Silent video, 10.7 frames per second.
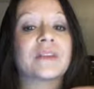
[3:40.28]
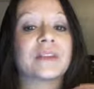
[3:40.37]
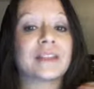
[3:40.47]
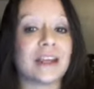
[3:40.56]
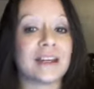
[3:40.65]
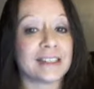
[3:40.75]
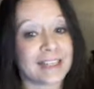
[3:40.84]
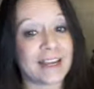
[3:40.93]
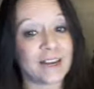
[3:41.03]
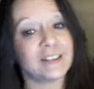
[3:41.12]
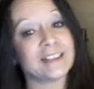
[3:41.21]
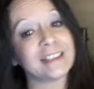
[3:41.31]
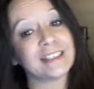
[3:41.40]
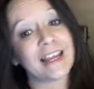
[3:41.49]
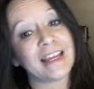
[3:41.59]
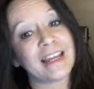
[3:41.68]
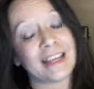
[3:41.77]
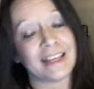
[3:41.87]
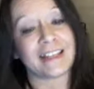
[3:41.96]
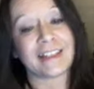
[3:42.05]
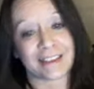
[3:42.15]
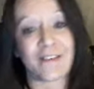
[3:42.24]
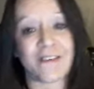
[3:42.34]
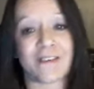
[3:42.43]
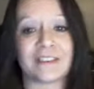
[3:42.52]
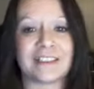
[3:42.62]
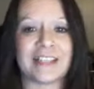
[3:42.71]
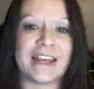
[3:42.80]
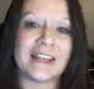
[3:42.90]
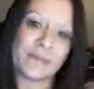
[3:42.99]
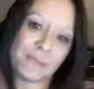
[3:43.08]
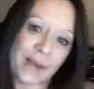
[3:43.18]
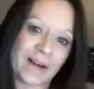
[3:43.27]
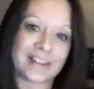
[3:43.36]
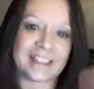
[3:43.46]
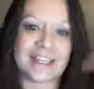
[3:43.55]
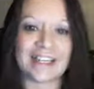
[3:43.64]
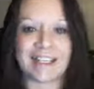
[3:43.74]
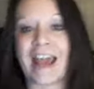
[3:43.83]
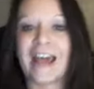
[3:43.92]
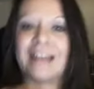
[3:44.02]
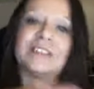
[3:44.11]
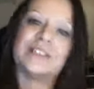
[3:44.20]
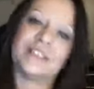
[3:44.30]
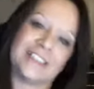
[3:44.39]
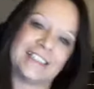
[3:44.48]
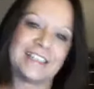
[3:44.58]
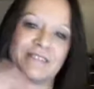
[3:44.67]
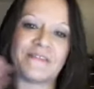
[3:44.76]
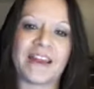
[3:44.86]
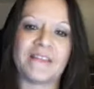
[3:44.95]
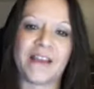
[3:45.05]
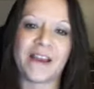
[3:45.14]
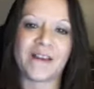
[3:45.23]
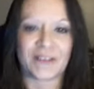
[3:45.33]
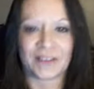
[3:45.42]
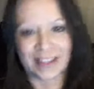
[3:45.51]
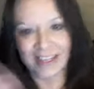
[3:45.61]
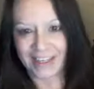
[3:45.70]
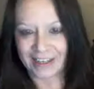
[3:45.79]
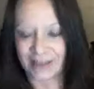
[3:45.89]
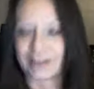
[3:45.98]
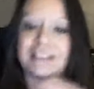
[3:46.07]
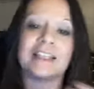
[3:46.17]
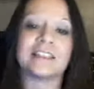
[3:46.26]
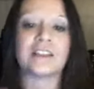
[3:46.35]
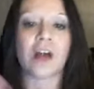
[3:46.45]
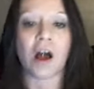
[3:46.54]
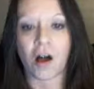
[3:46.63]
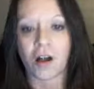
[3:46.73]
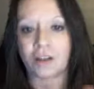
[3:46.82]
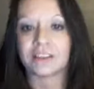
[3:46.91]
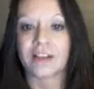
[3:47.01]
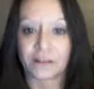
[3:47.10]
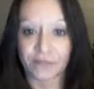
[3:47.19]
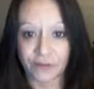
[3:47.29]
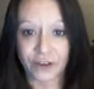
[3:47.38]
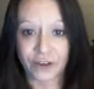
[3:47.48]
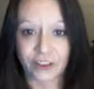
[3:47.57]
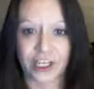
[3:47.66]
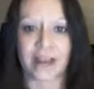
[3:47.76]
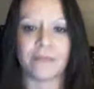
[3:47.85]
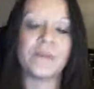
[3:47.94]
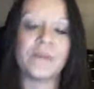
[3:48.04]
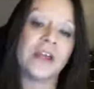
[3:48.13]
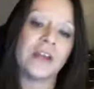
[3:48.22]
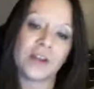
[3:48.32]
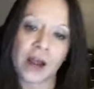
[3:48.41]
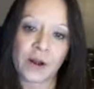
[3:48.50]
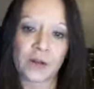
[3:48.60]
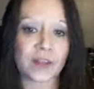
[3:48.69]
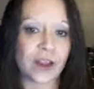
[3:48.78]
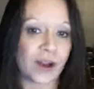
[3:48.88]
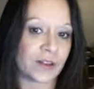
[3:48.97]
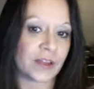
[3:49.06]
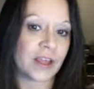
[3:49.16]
the seals eat those, and the bears eat that. So do you see my whole thing here? It's all start of a food chain. Not only is